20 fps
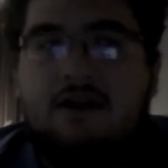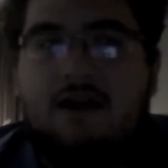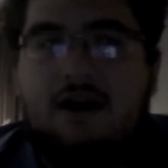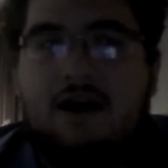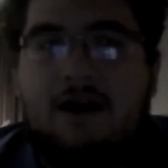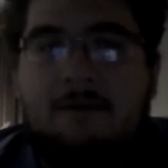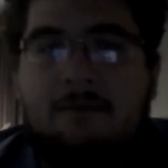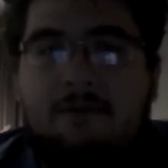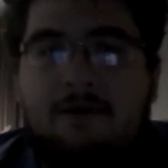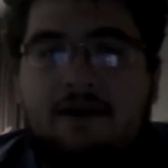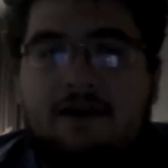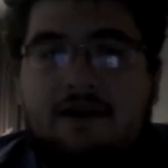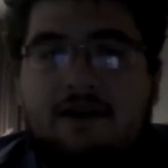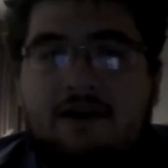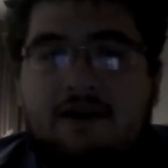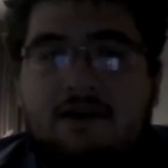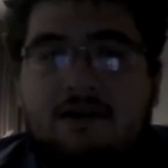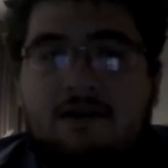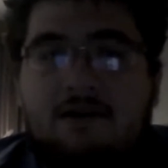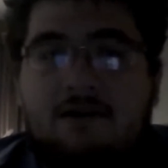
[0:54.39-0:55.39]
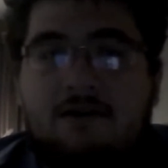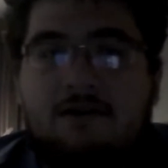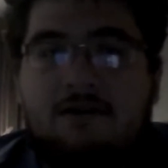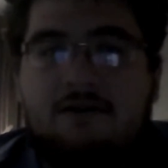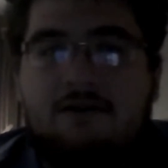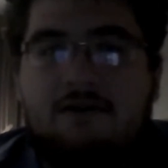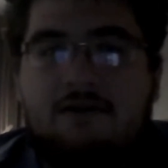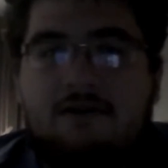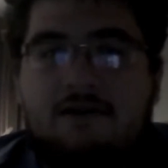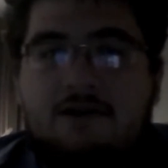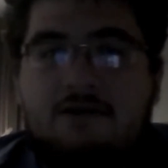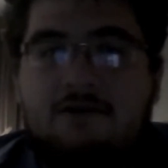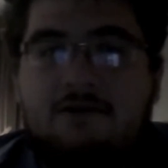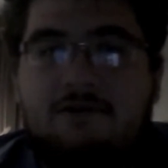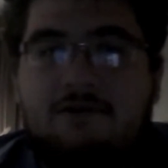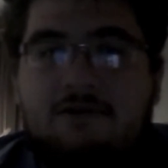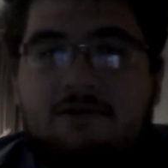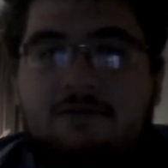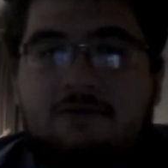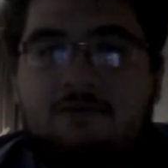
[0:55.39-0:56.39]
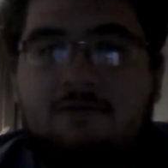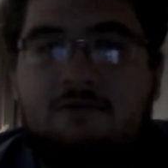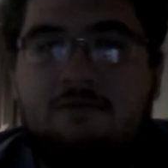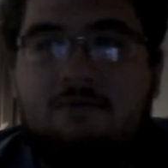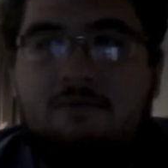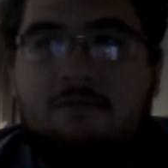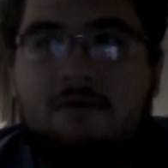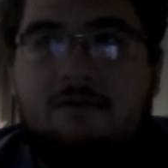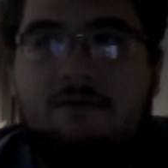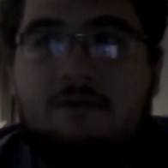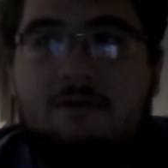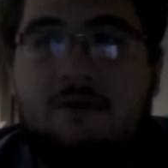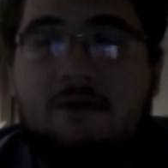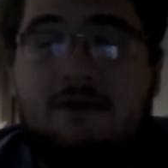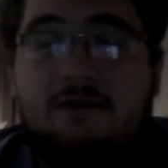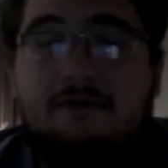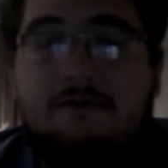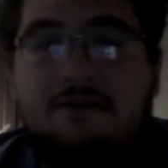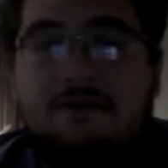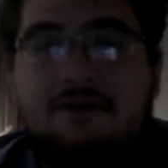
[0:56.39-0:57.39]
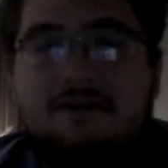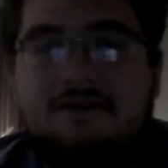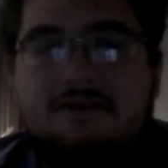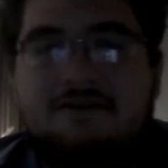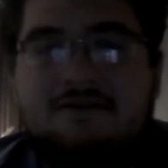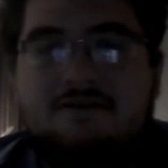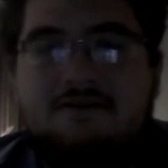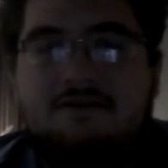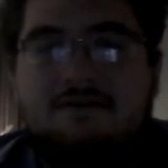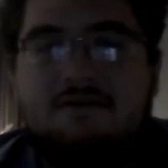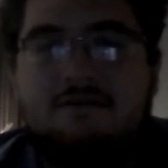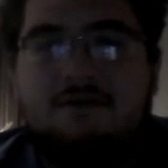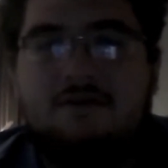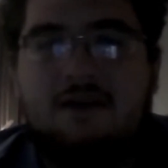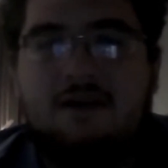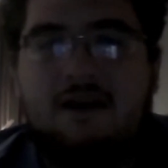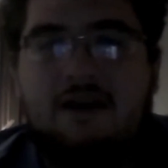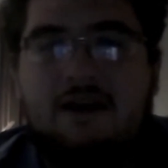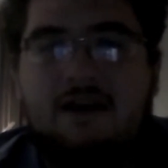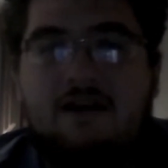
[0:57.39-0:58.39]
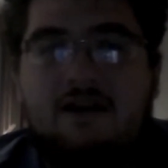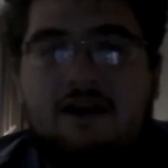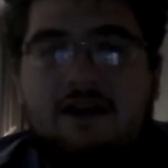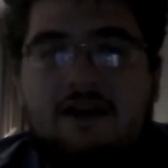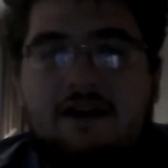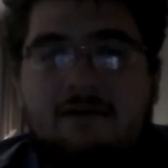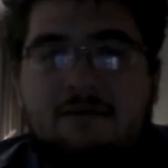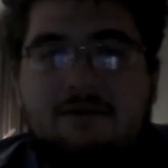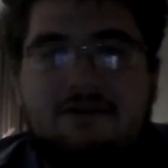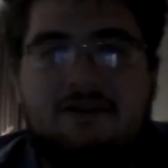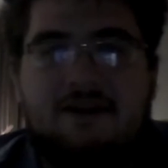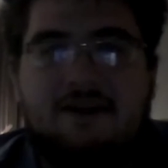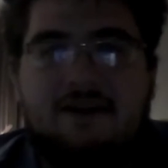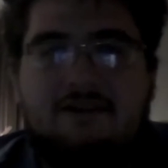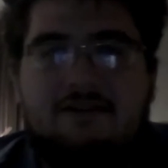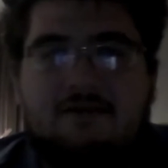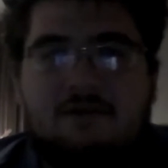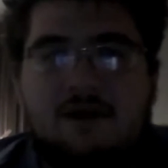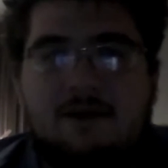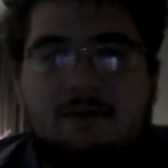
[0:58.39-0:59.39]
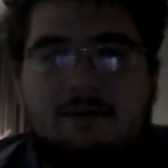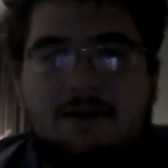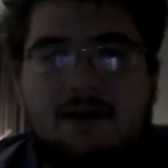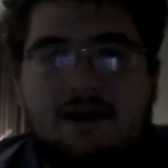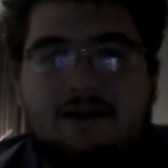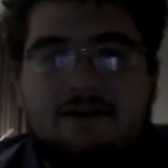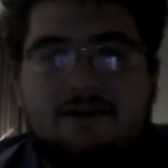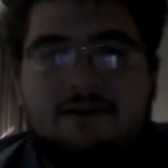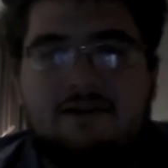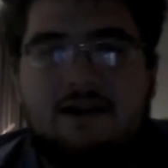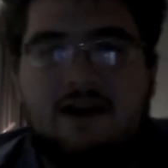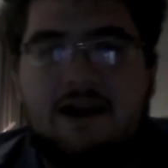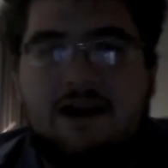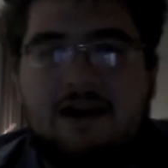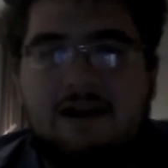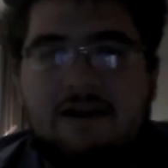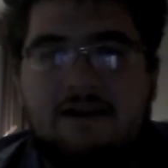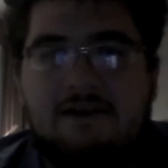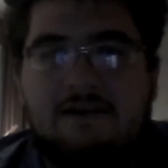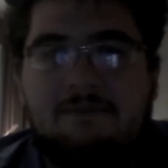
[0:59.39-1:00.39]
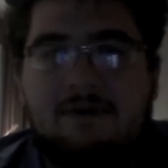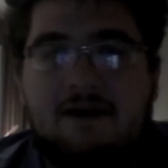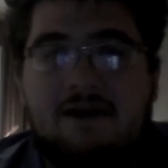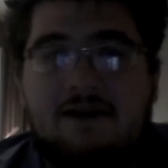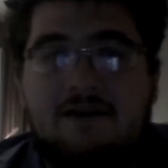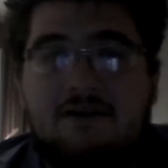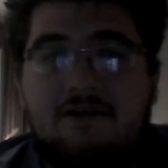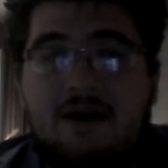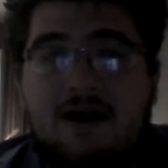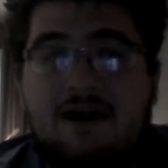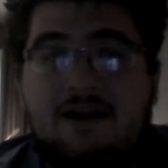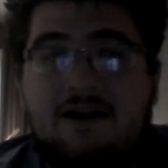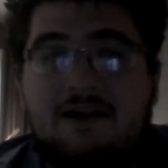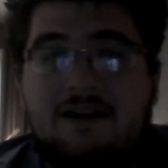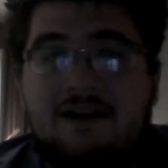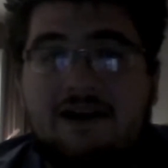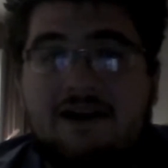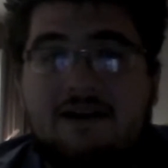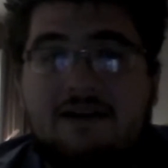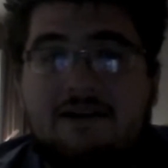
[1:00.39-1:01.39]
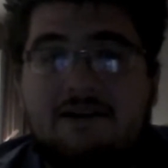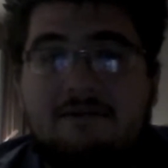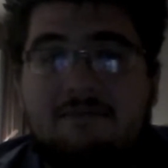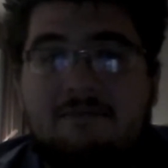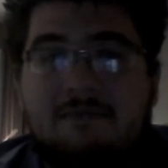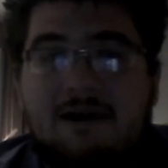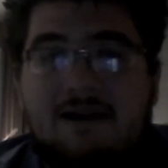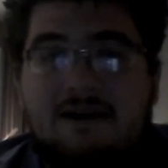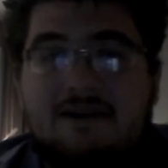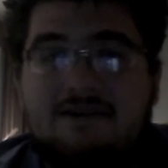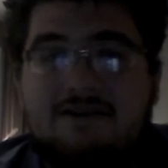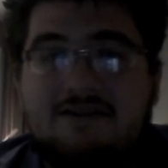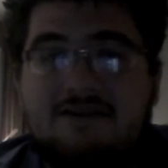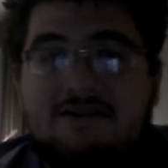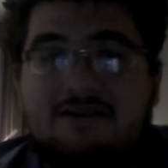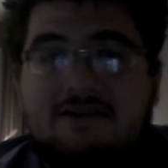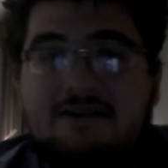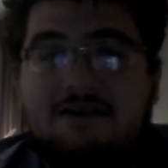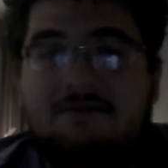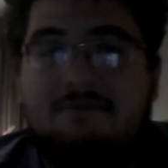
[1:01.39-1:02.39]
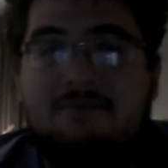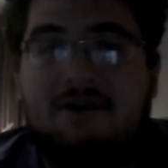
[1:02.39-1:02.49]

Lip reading: I played it in a locals before the first, and all I did was I had swapped out a pot of duality and a magic cylinder.